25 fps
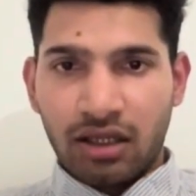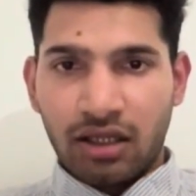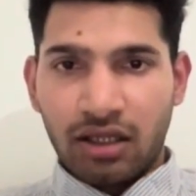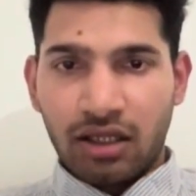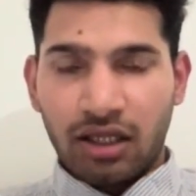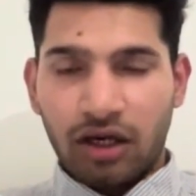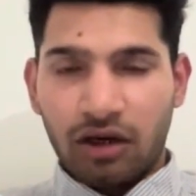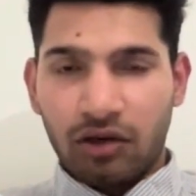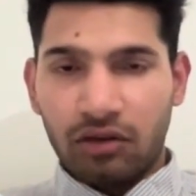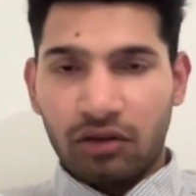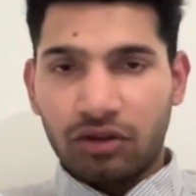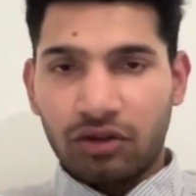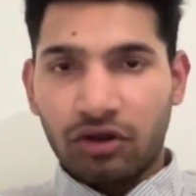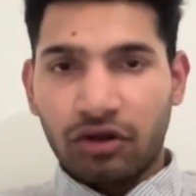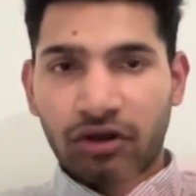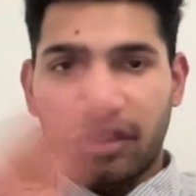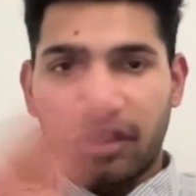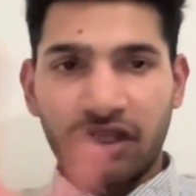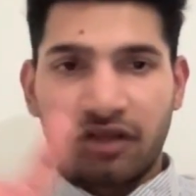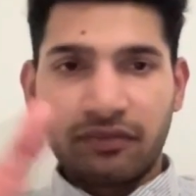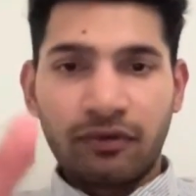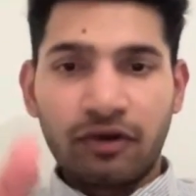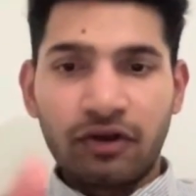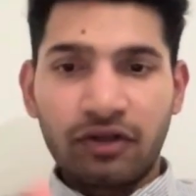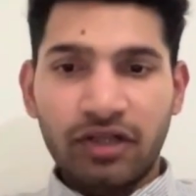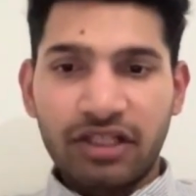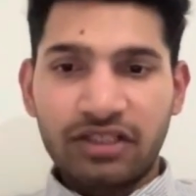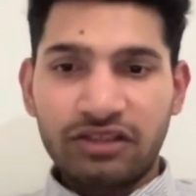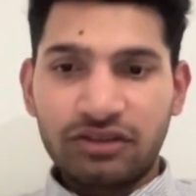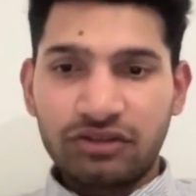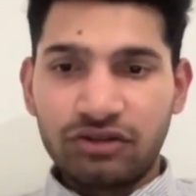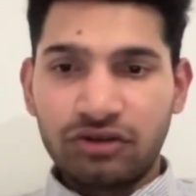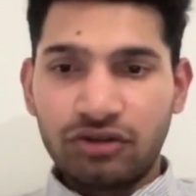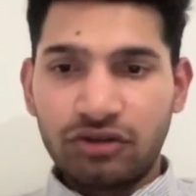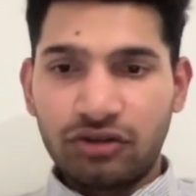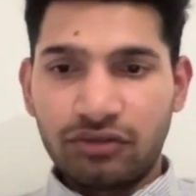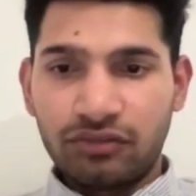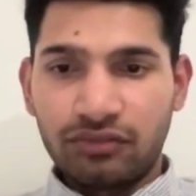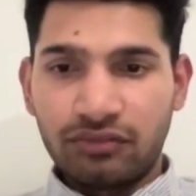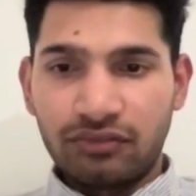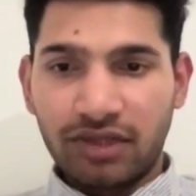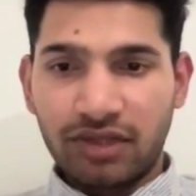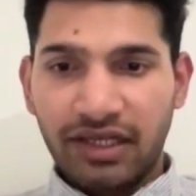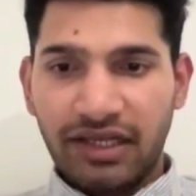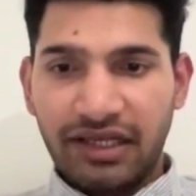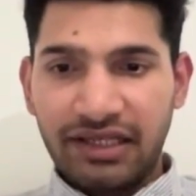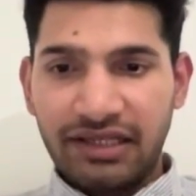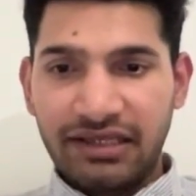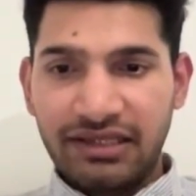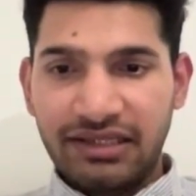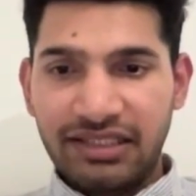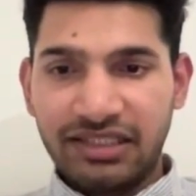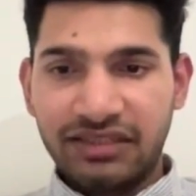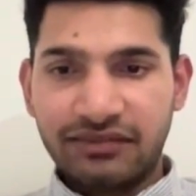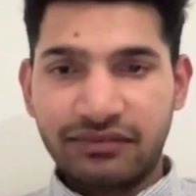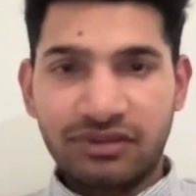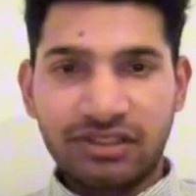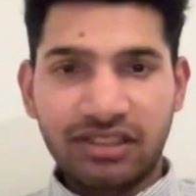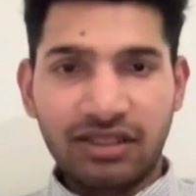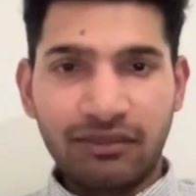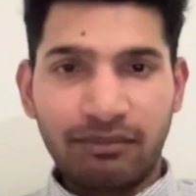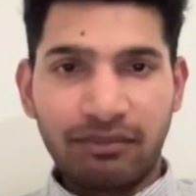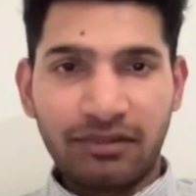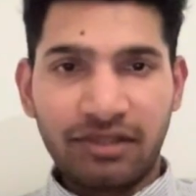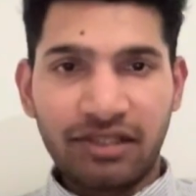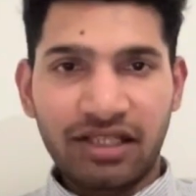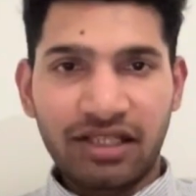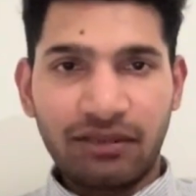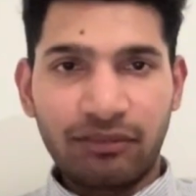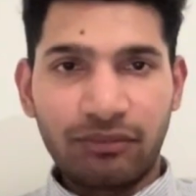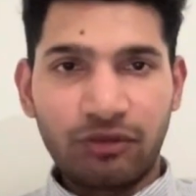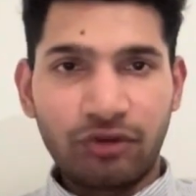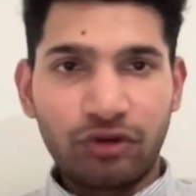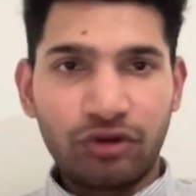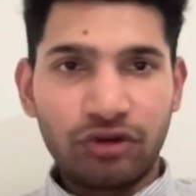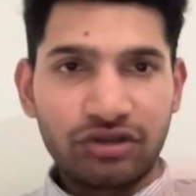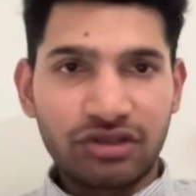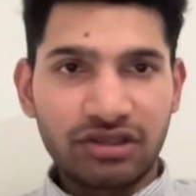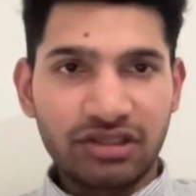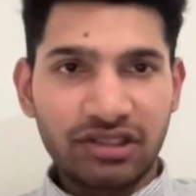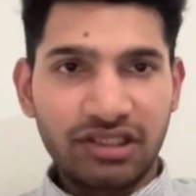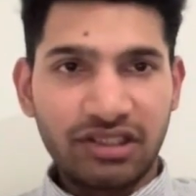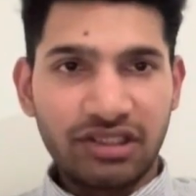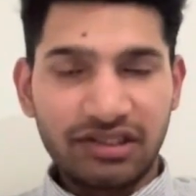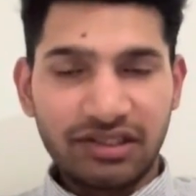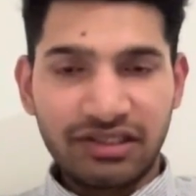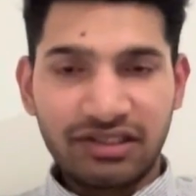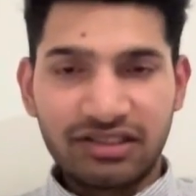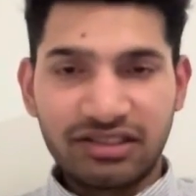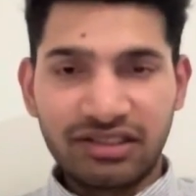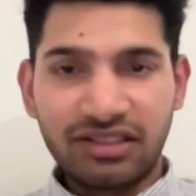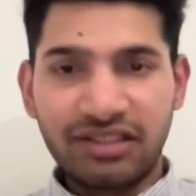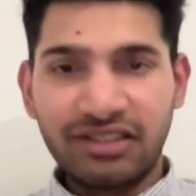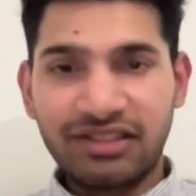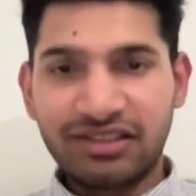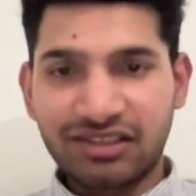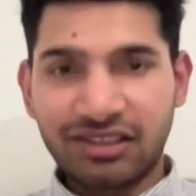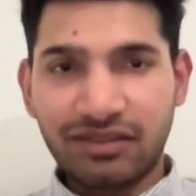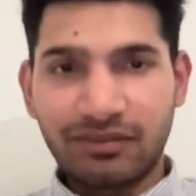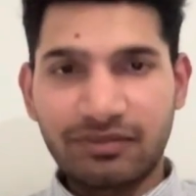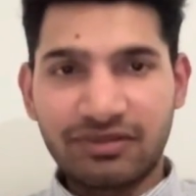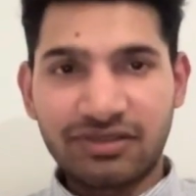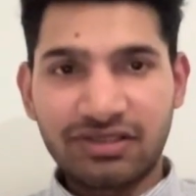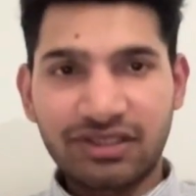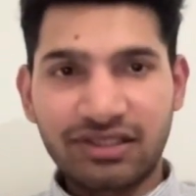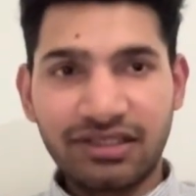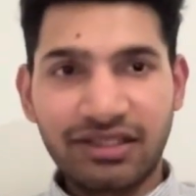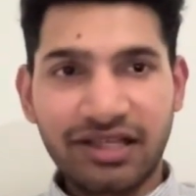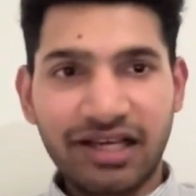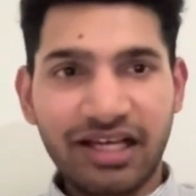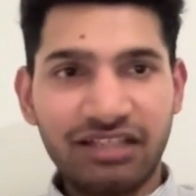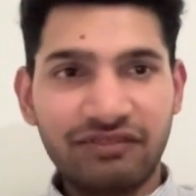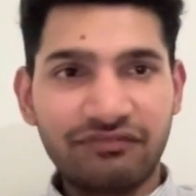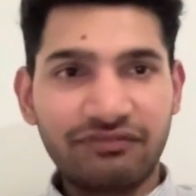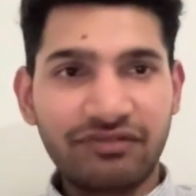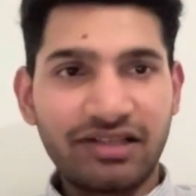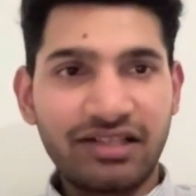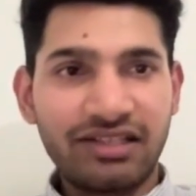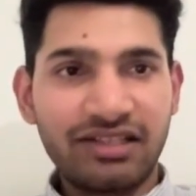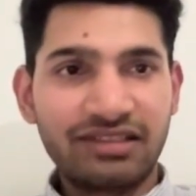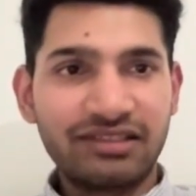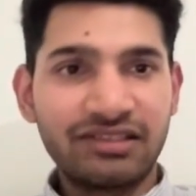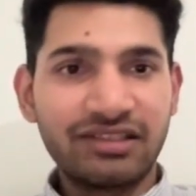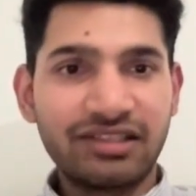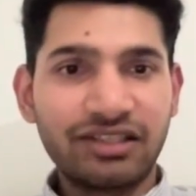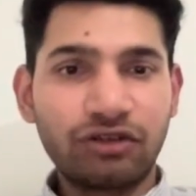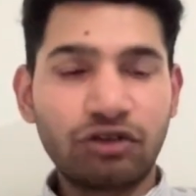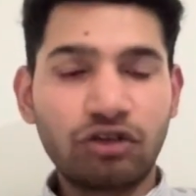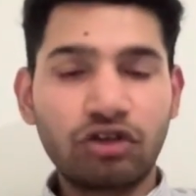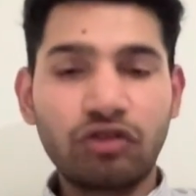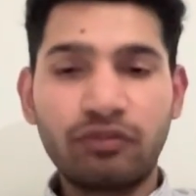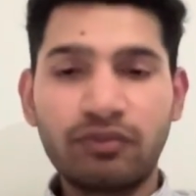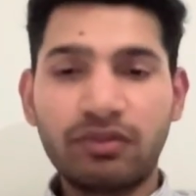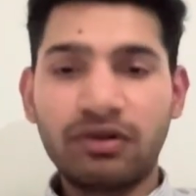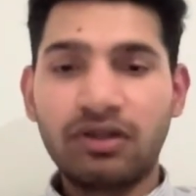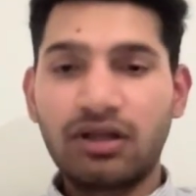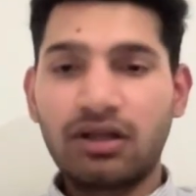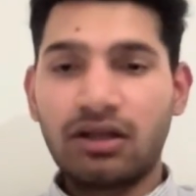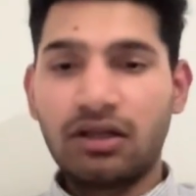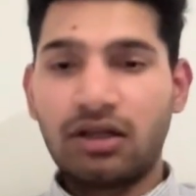Now talking about SEO, again this template I'm going to share in the description as well as in the group.